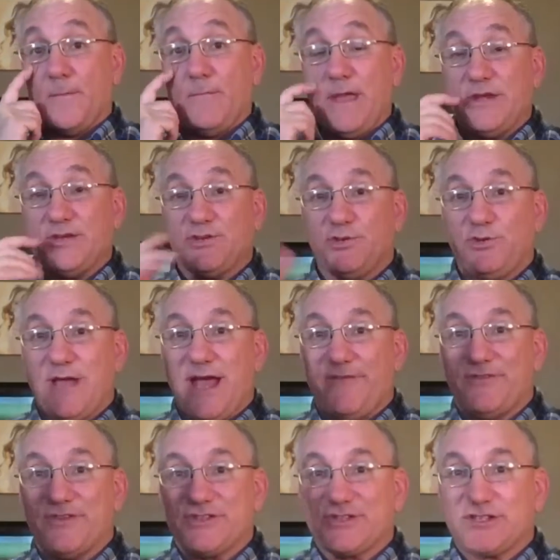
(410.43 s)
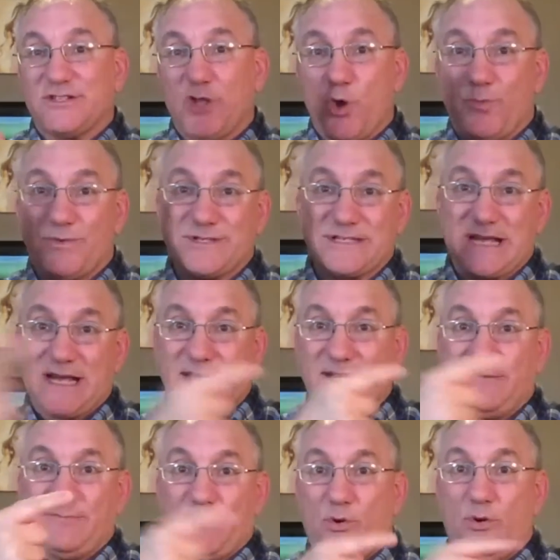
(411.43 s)
Make sure you have the slope
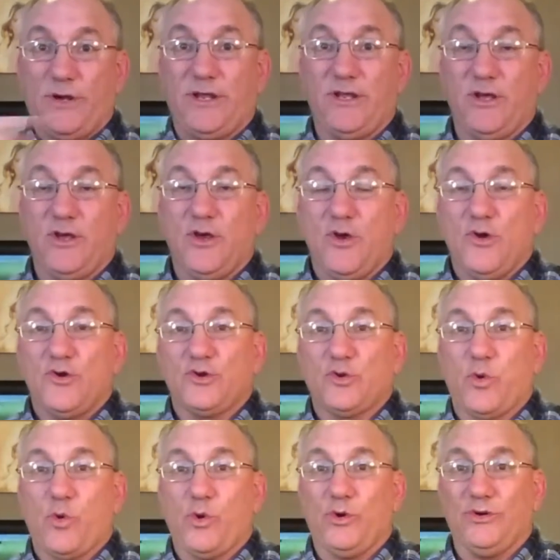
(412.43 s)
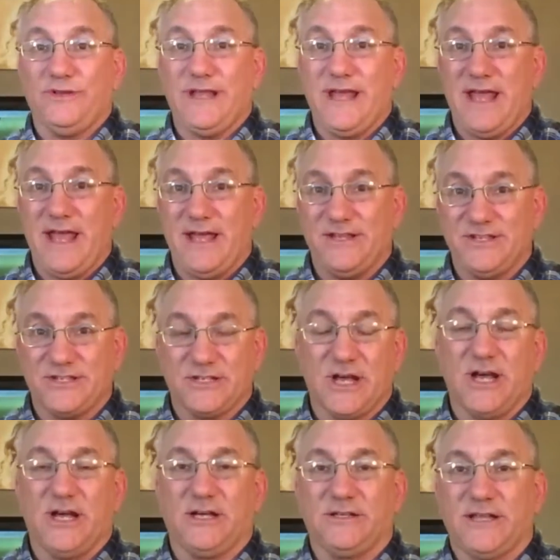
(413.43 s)
side pointing toward the
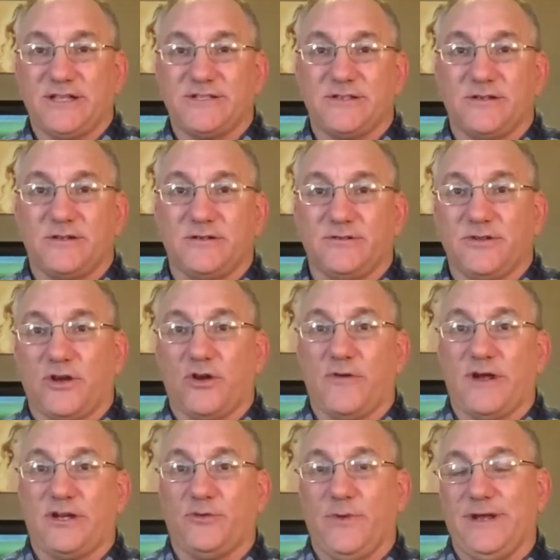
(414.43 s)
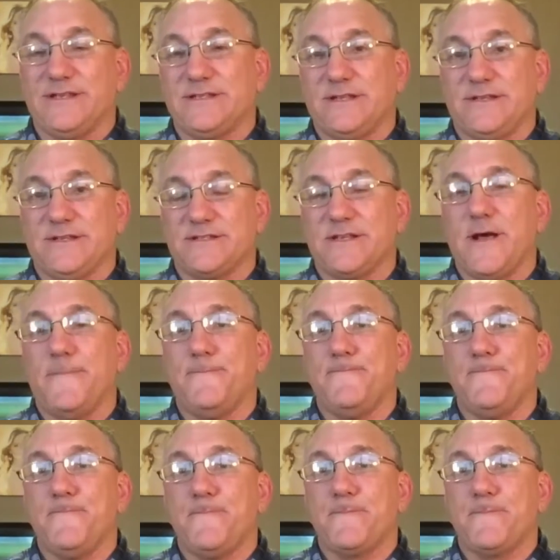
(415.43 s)
headstock. That's the, the correct way to set this up.